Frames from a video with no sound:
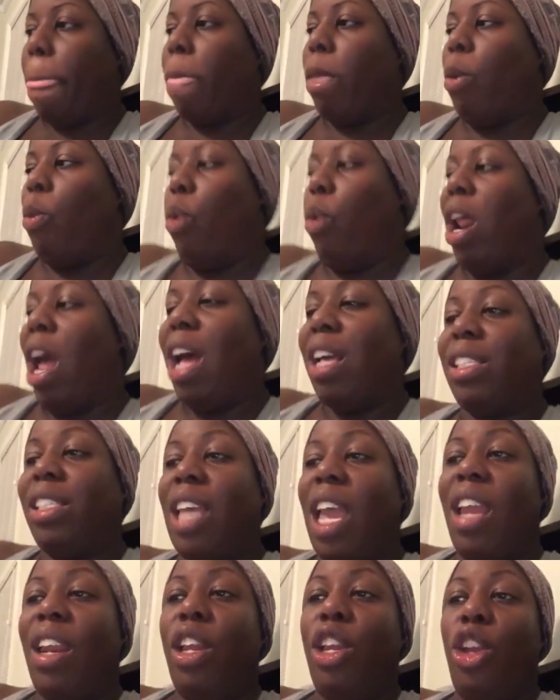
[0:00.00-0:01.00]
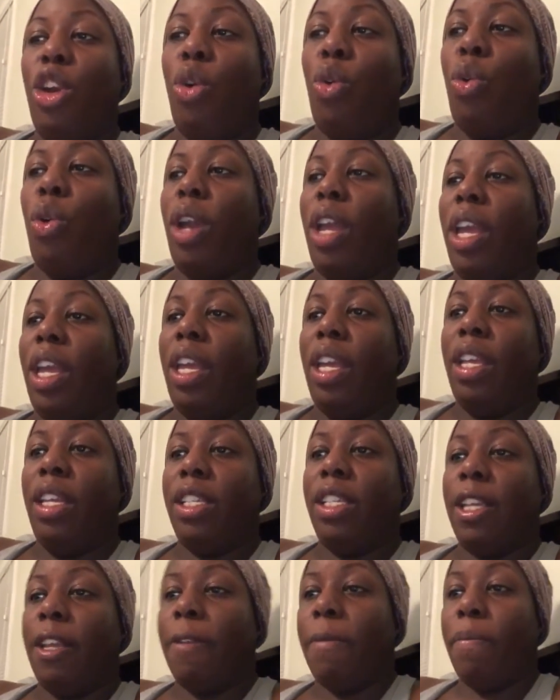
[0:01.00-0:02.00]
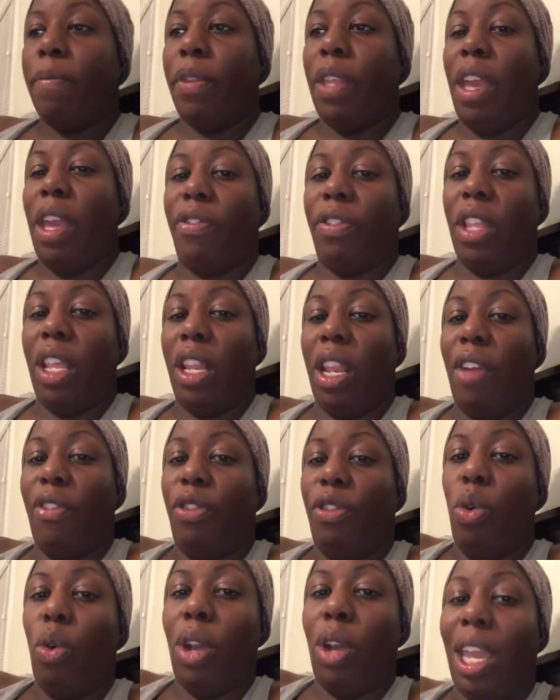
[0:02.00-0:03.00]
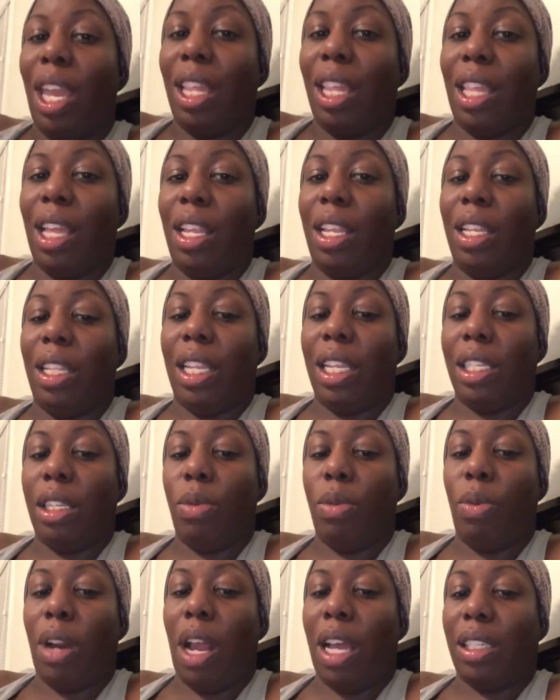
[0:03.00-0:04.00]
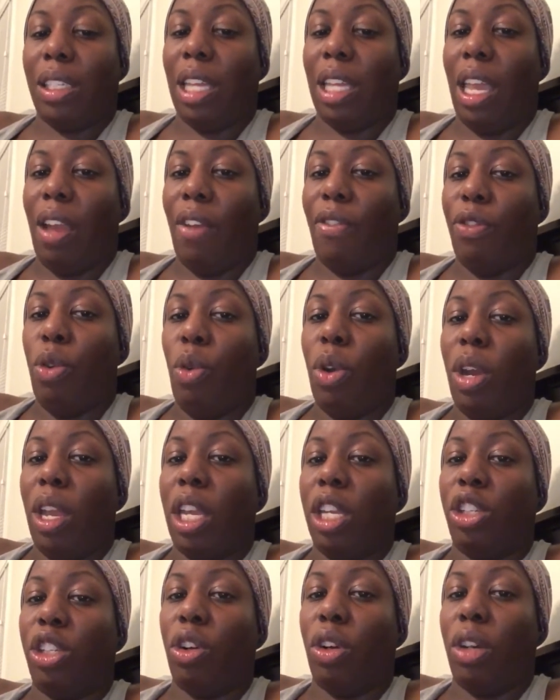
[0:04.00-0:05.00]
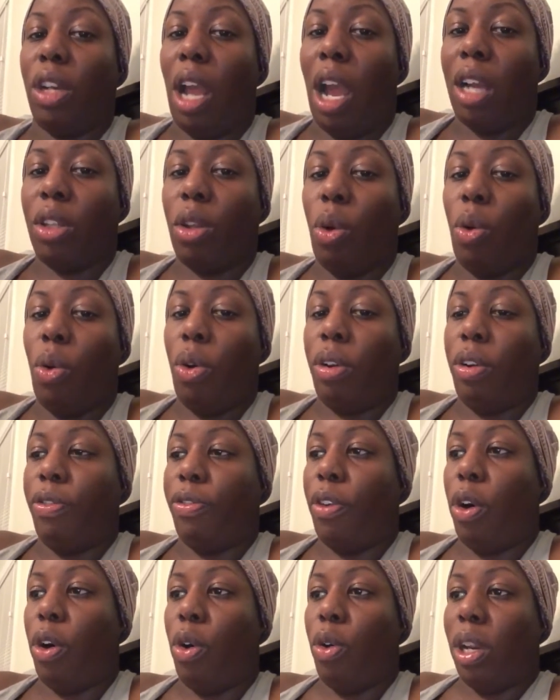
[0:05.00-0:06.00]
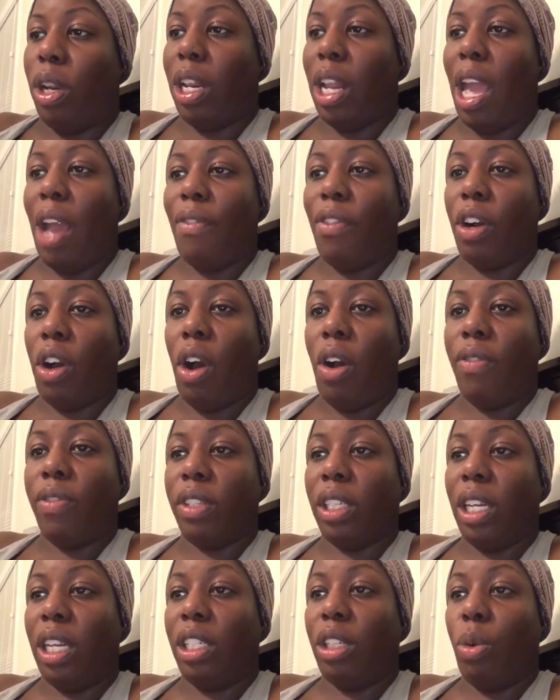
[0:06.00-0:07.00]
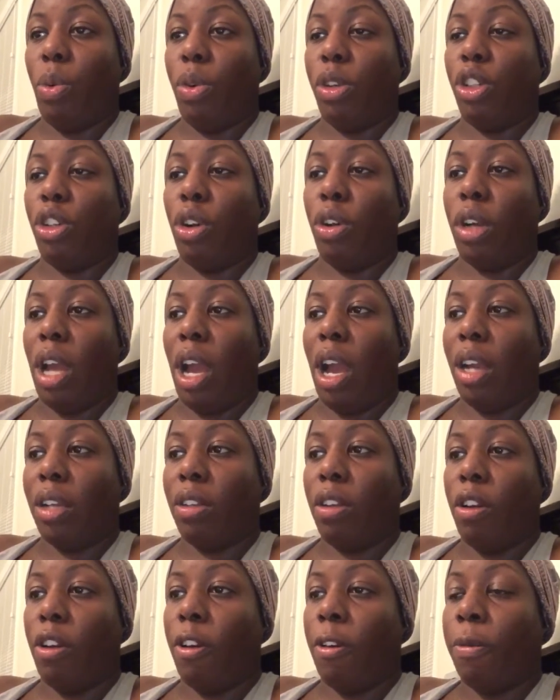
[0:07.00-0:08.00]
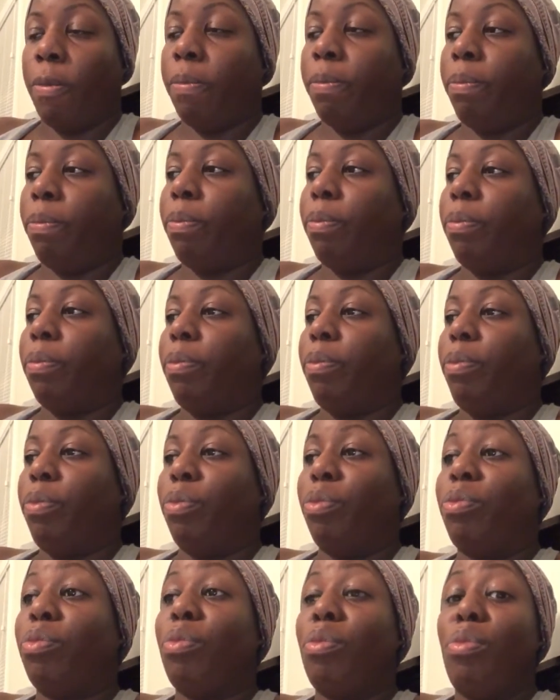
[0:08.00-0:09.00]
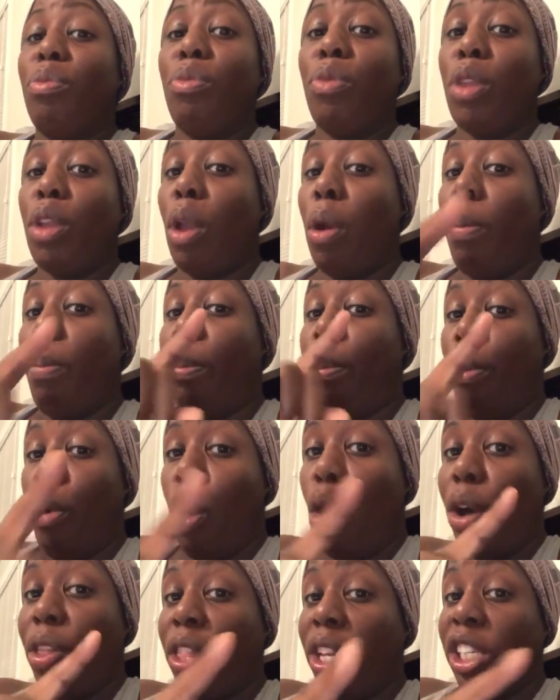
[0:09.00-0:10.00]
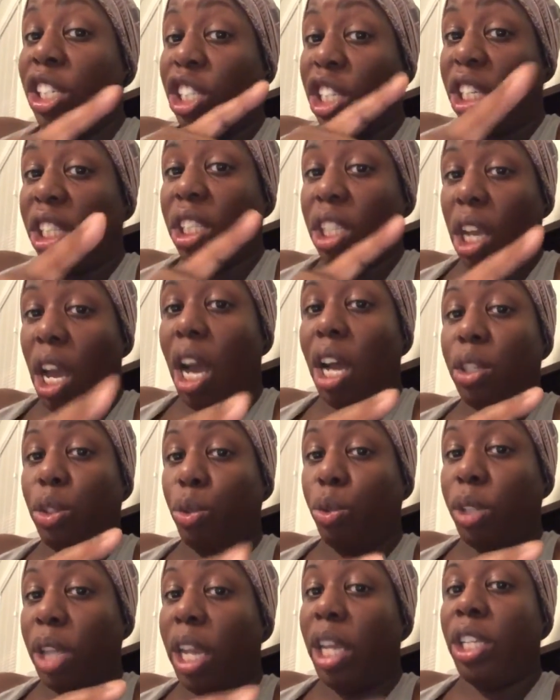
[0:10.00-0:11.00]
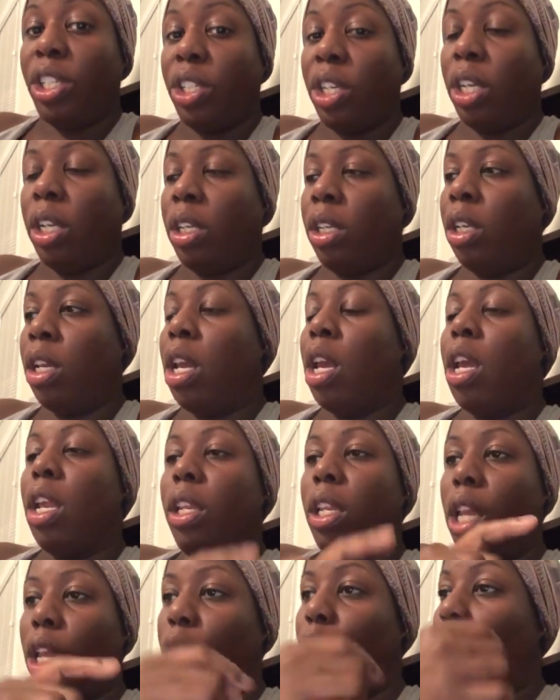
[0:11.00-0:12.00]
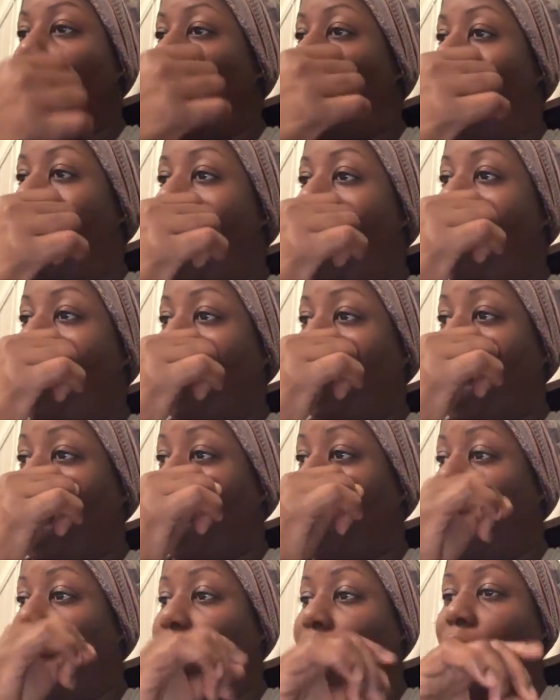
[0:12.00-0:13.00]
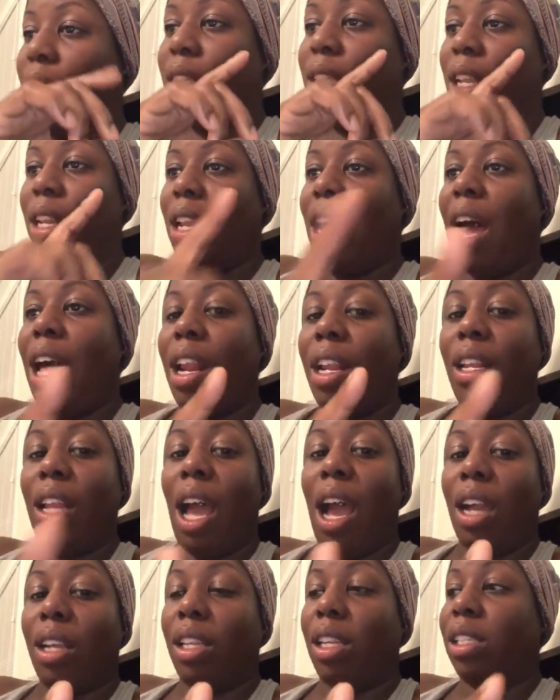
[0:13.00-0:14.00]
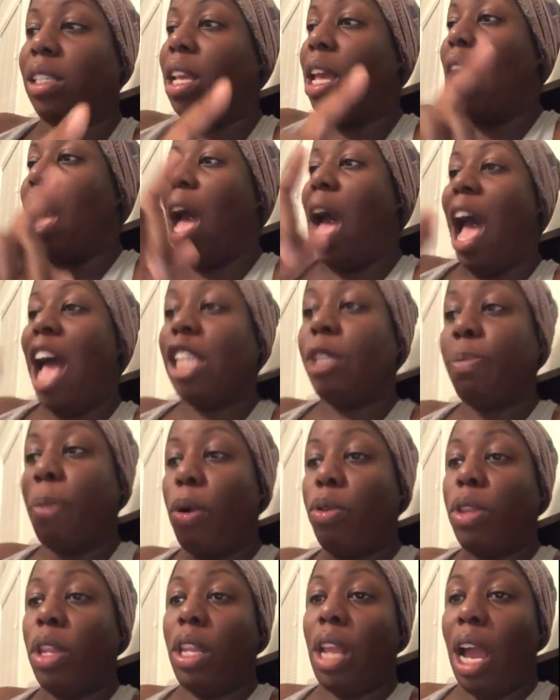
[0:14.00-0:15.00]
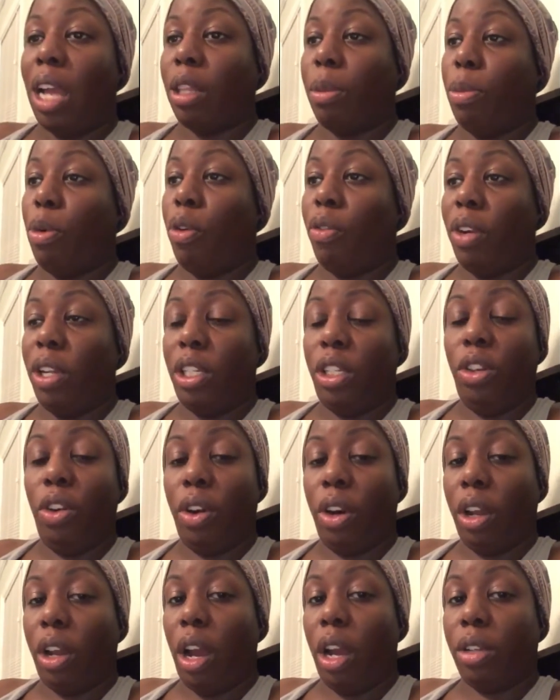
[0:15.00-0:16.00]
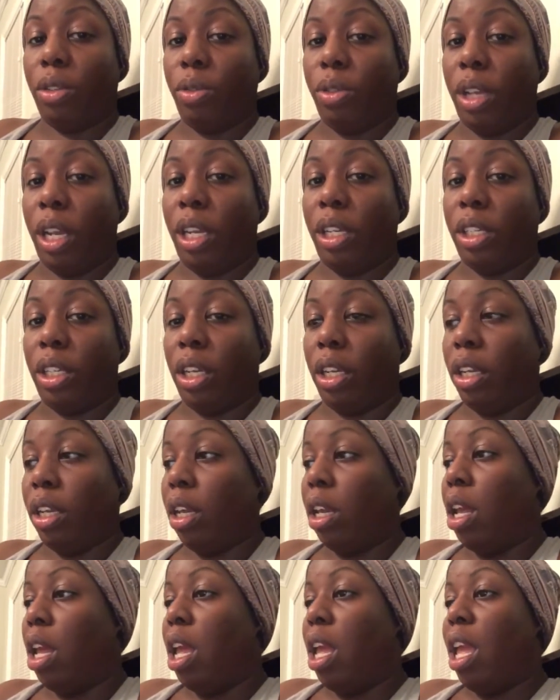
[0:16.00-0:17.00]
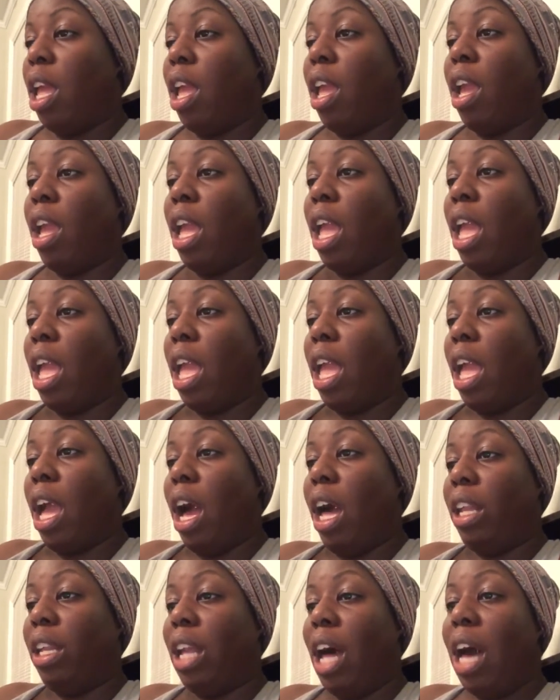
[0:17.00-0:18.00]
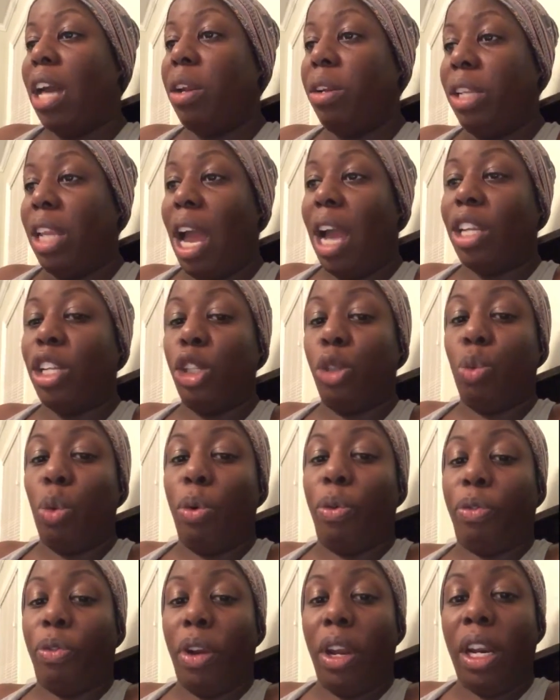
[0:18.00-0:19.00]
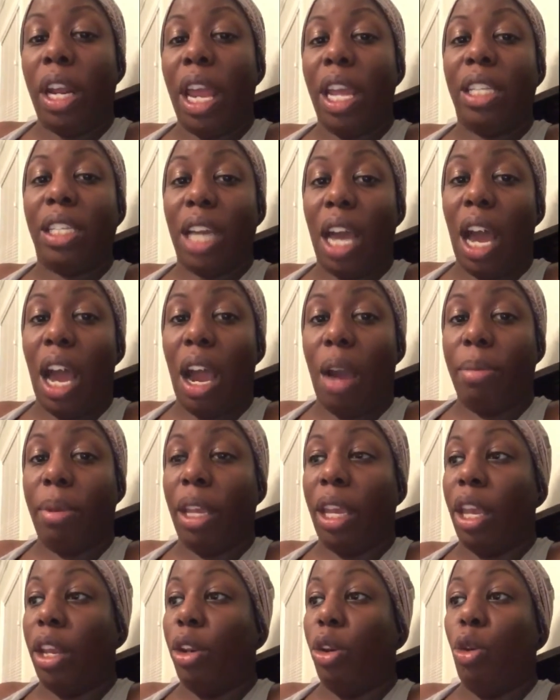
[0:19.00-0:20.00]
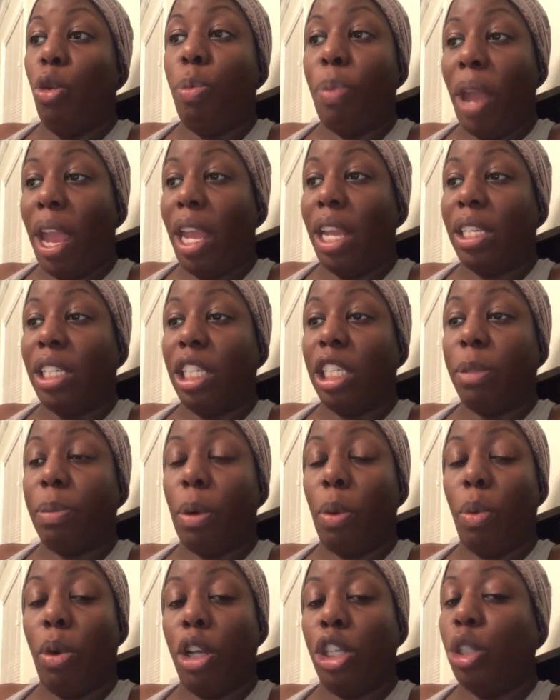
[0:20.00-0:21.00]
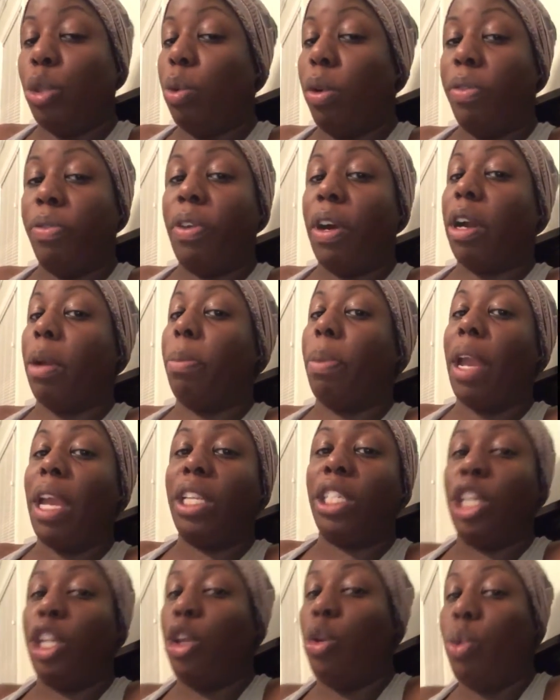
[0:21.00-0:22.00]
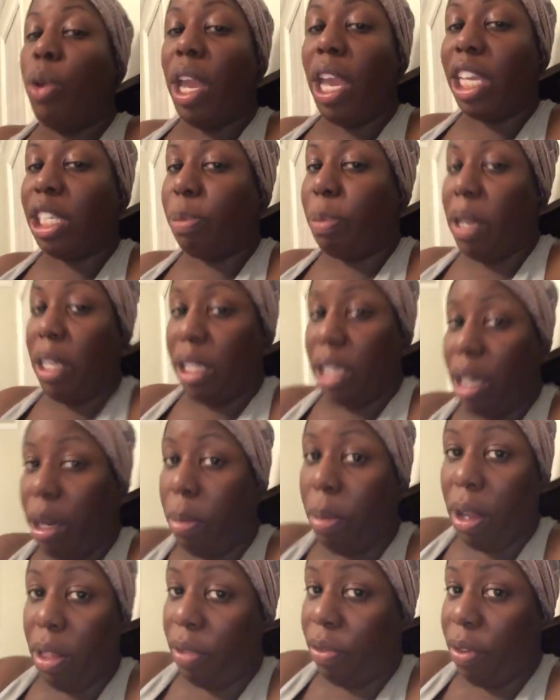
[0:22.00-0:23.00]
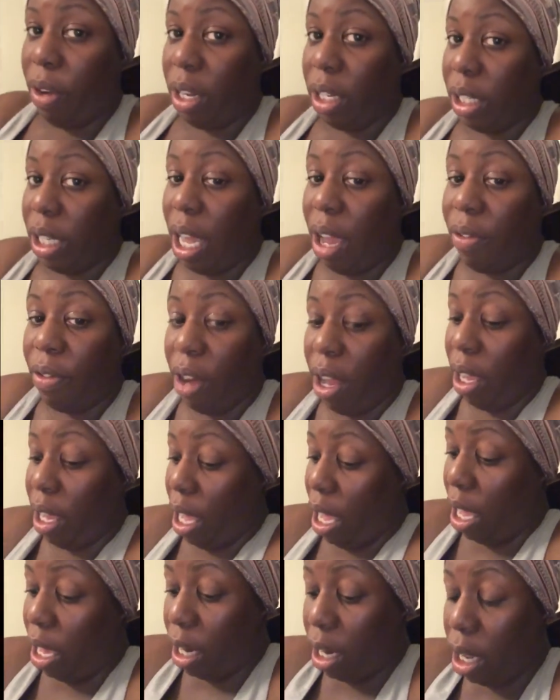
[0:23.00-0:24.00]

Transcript: What I say to you is, if you can get this is what I say. If you can get your doctor on the phone and have a conversation with your doctor more than just a consultation, then you go ahead with that doctor. Because a lot of doctors, I spoke to Dr. Maurice during the consultation. A lot of doctors will free their time to get new patients, but once you a fucking patient, you can't speak to them motherfuckers ever again.